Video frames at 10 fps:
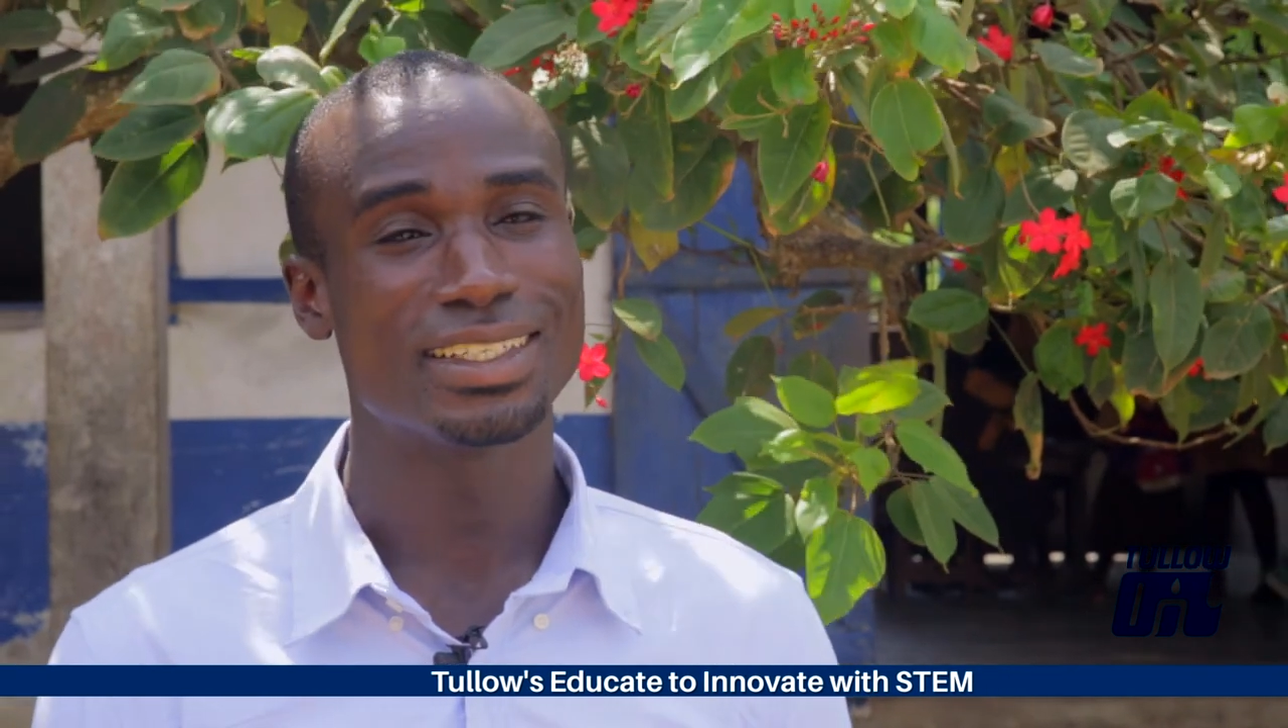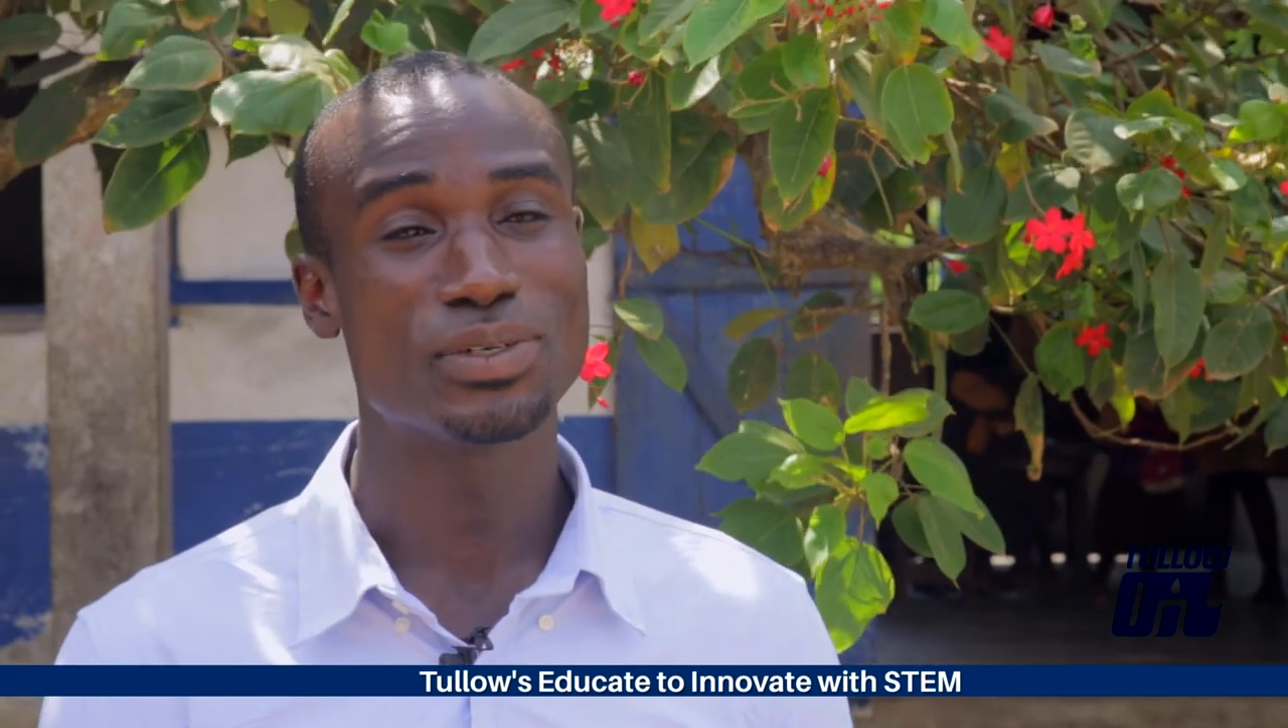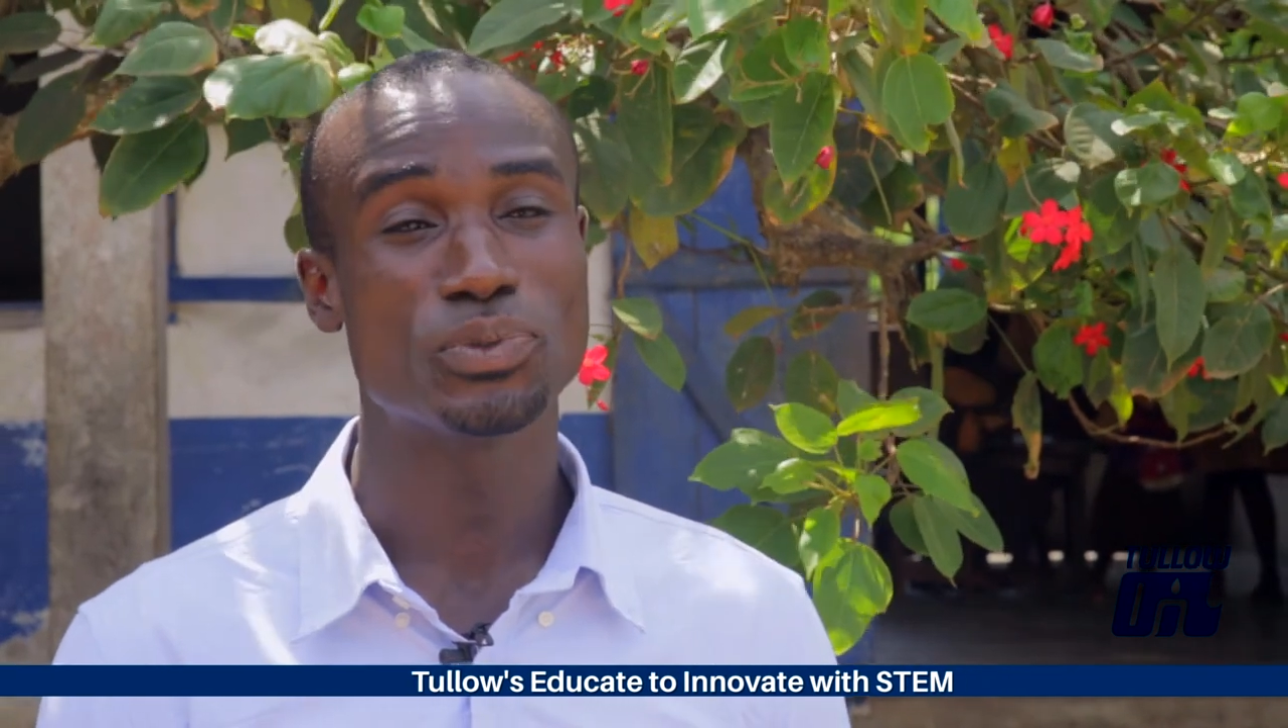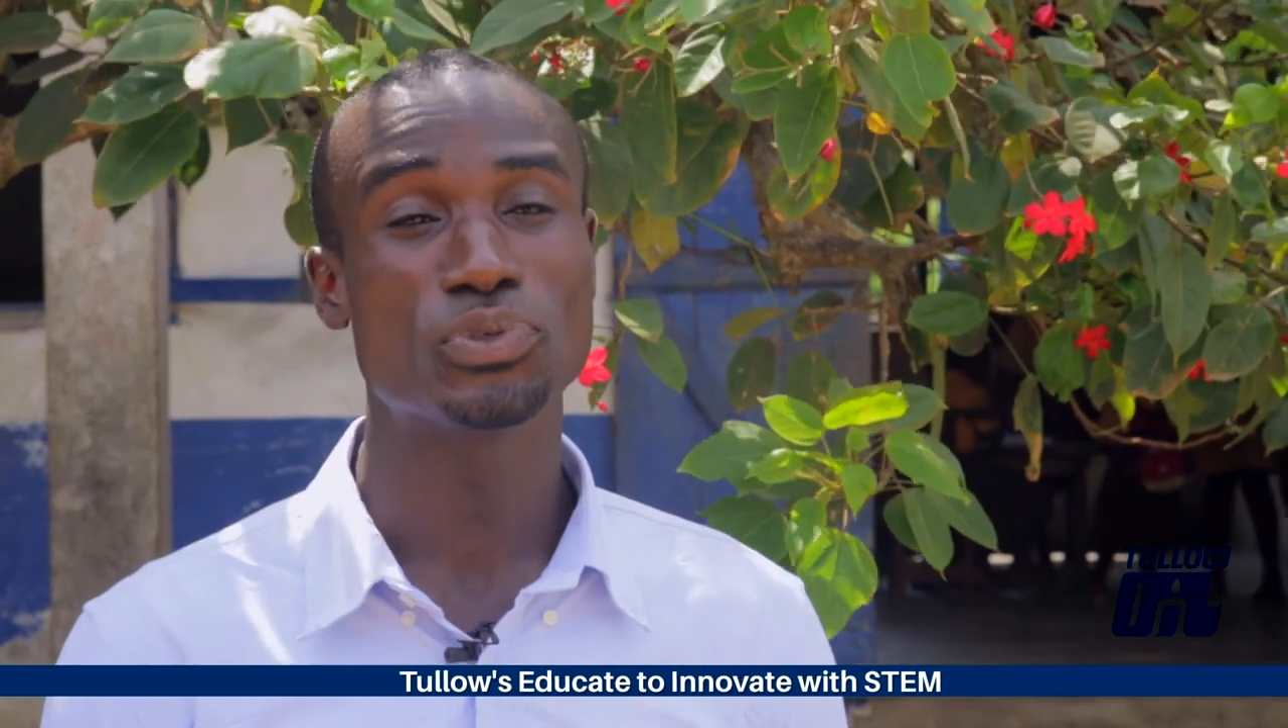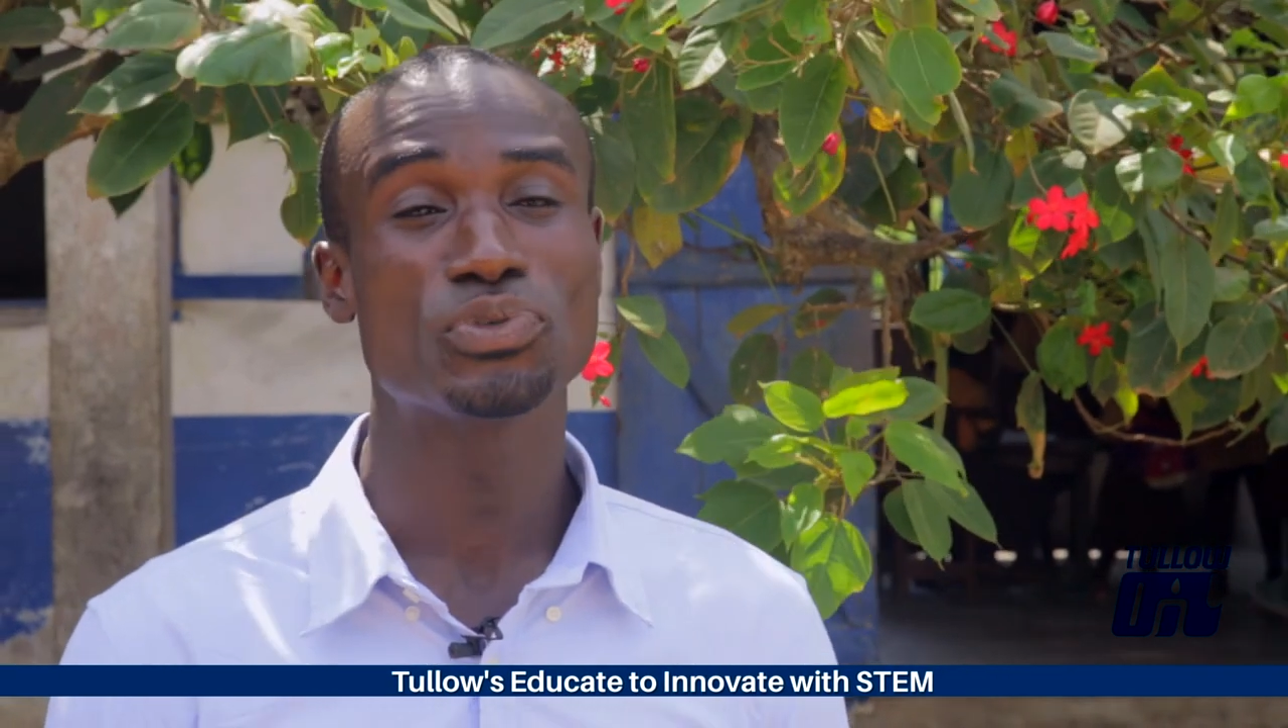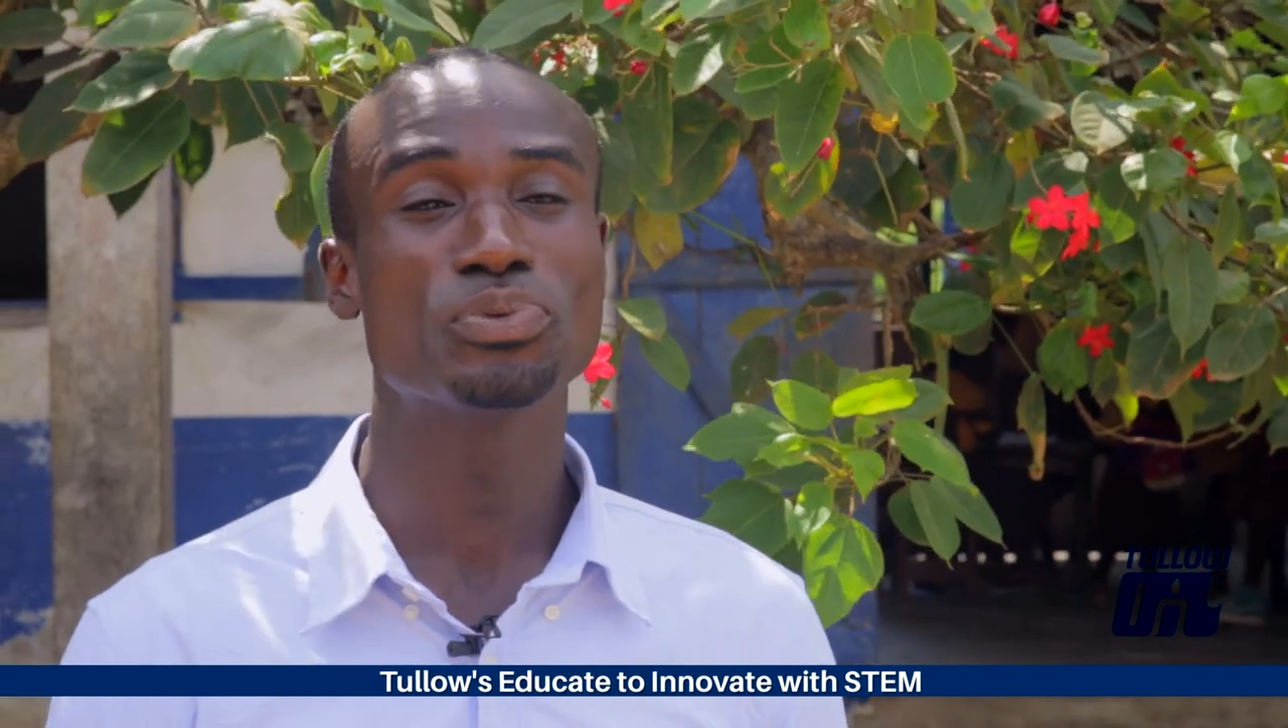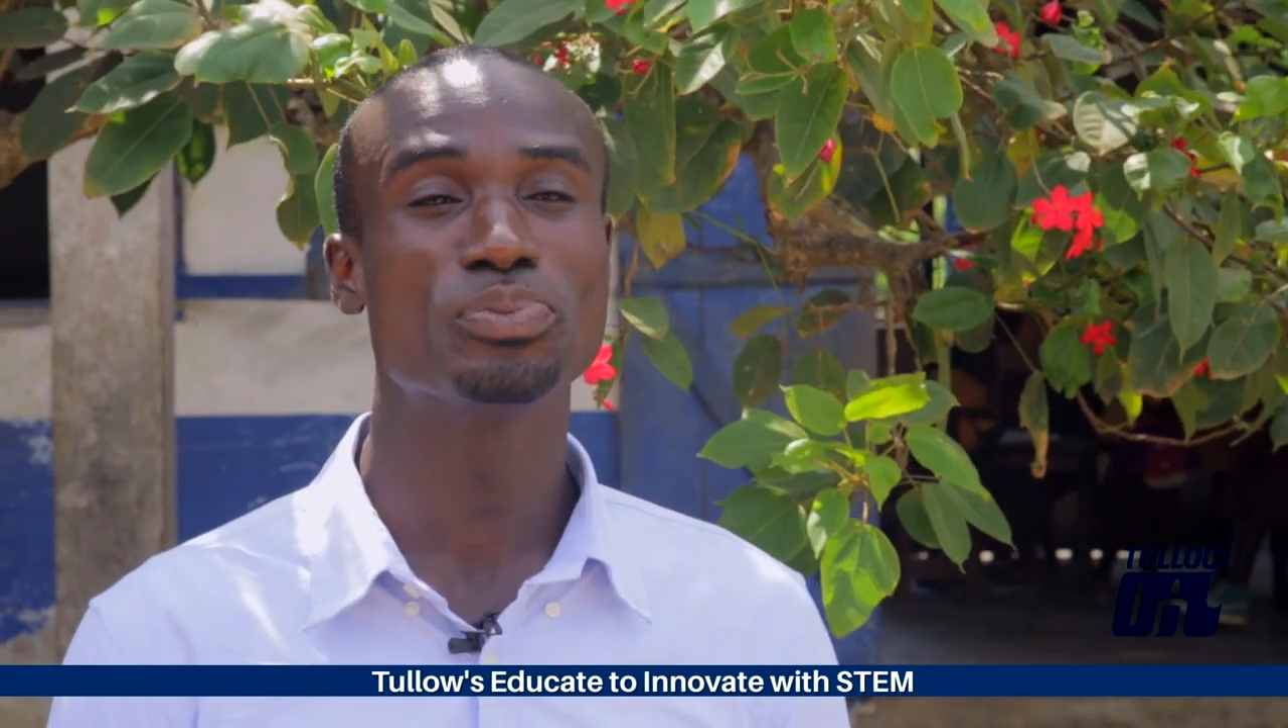they will do